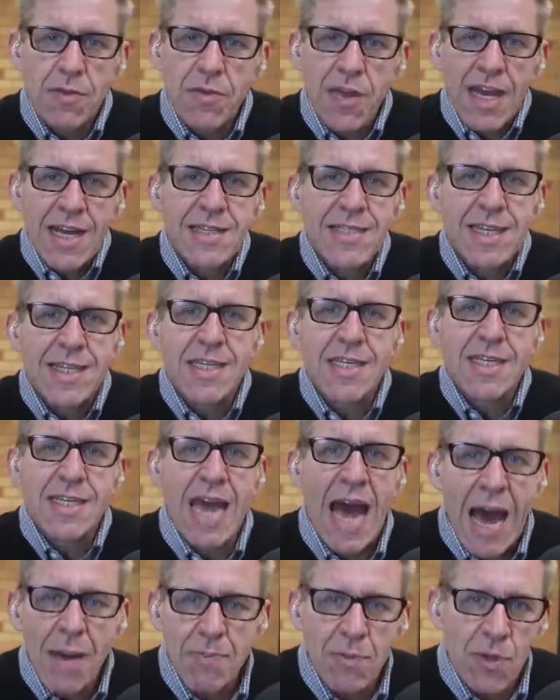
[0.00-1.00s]
things that
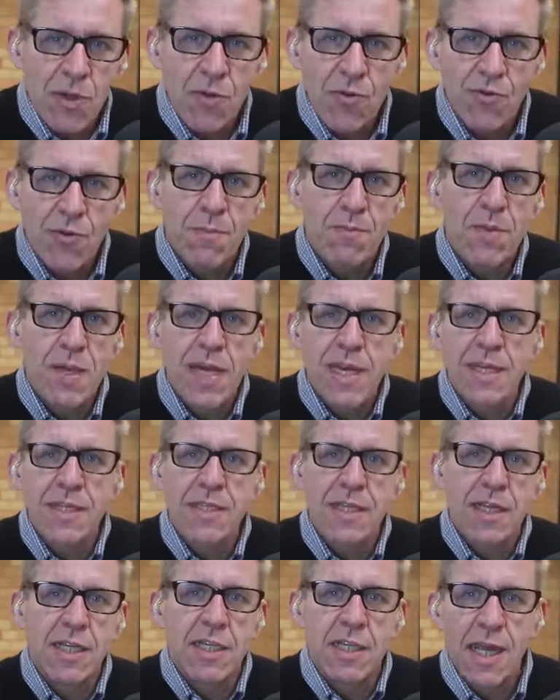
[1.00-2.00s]
stop you from being
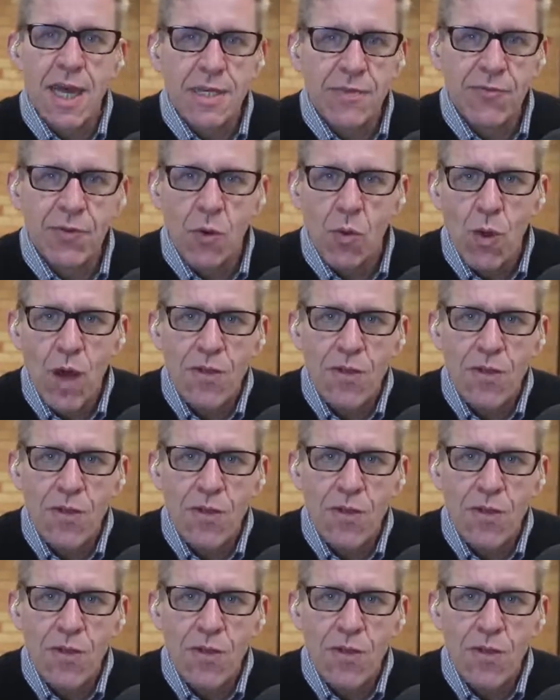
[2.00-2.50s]
successful,